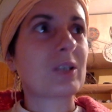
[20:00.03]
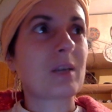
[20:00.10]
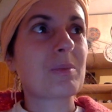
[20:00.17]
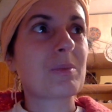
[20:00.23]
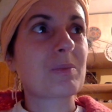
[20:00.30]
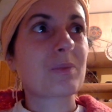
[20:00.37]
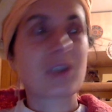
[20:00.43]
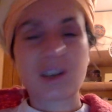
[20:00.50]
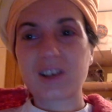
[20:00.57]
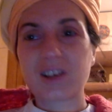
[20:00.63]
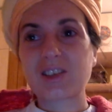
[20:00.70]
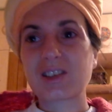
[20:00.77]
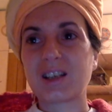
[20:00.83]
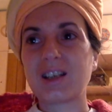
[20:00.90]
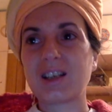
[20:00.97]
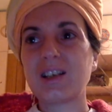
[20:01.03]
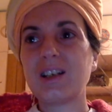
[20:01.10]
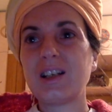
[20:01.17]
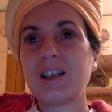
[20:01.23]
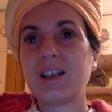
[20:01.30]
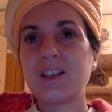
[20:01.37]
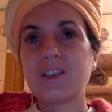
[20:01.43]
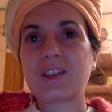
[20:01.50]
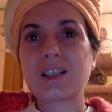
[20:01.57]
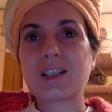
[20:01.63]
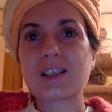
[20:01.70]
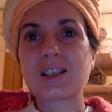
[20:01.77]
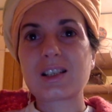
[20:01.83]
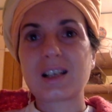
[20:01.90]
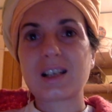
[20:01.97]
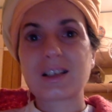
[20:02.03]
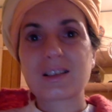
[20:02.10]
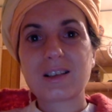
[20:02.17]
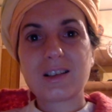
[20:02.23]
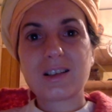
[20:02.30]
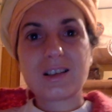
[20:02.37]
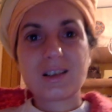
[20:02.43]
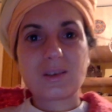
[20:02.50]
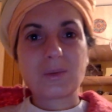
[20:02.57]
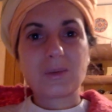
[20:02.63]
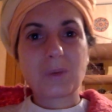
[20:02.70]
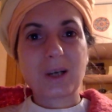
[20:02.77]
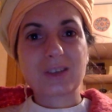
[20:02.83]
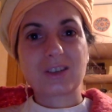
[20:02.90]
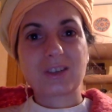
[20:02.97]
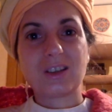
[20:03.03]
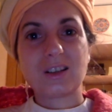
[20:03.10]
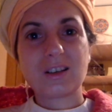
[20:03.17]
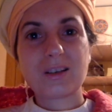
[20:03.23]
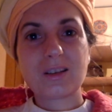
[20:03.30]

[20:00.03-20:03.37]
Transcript: I'm thirsty, and this is not water.